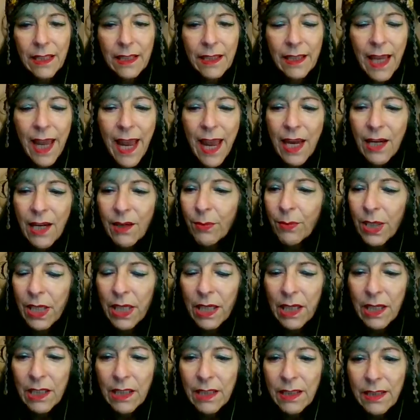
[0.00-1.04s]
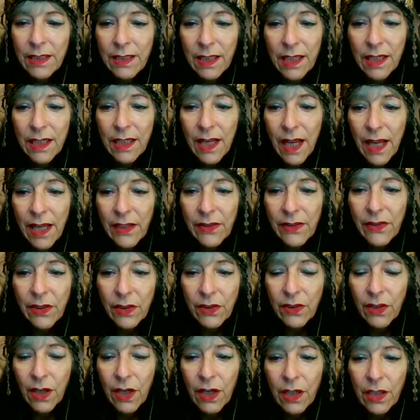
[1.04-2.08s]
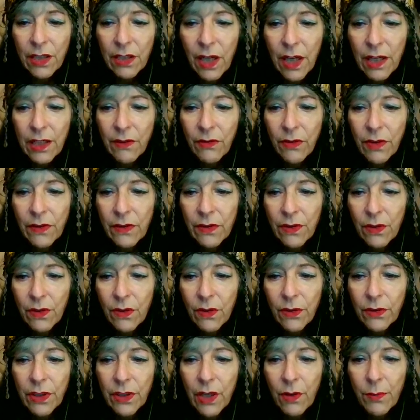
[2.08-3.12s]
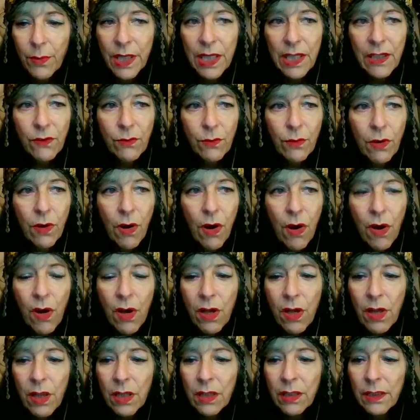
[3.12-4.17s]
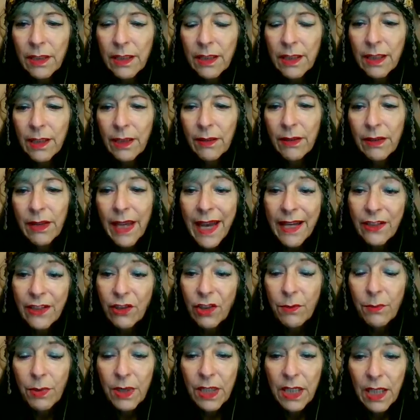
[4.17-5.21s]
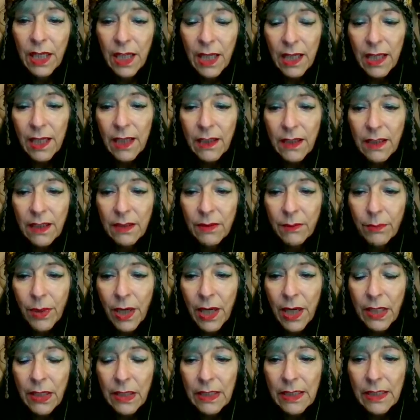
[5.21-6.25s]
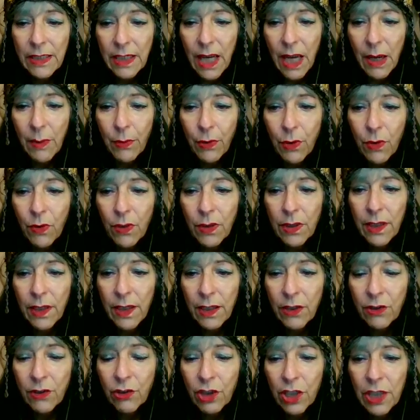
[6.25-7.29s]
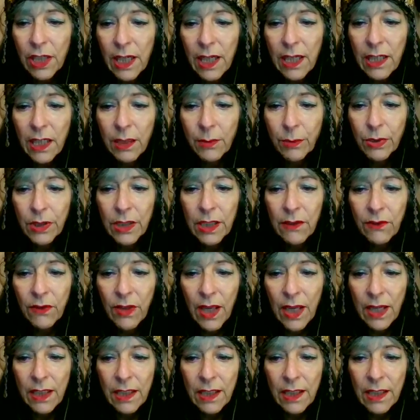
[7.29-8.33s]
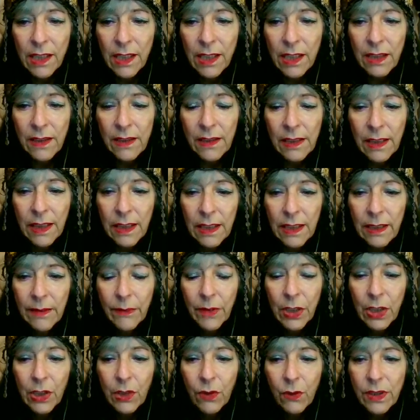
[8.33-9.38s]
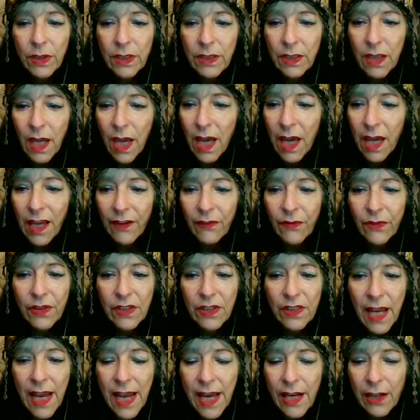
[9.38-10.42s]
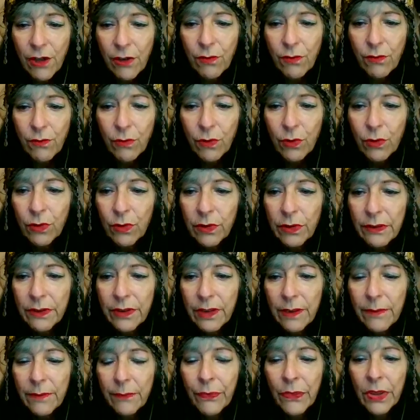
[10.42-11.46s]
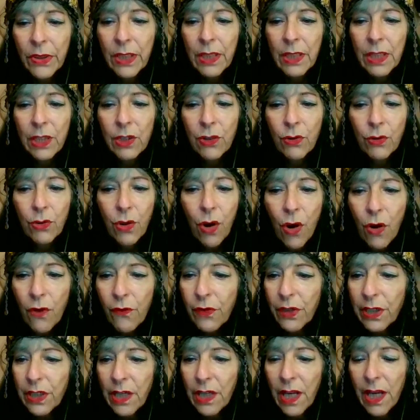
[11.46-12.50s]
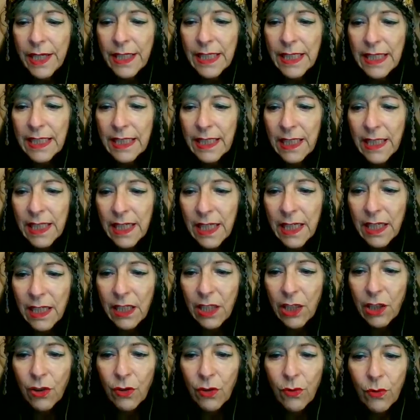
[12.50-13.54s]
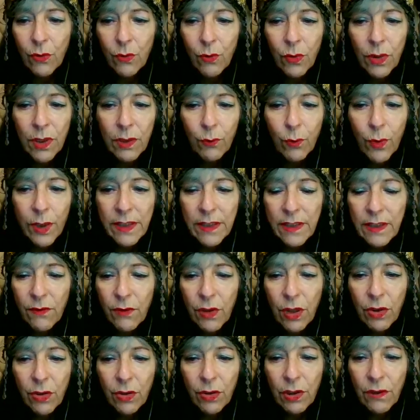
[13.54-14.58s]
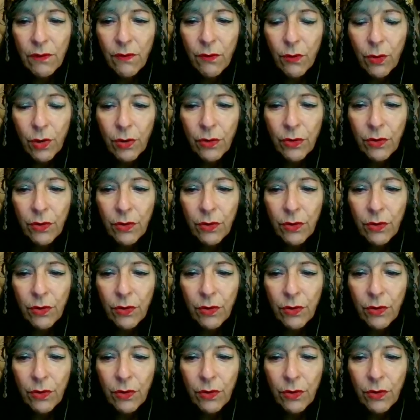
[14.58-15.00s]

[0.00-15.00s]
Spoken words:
can be seen as the dark night of the soul. Now, because we're all actually been hit by this Capricorn energy, and I believe that it is, a tough Saturn ruled, COVID-19, once every 34,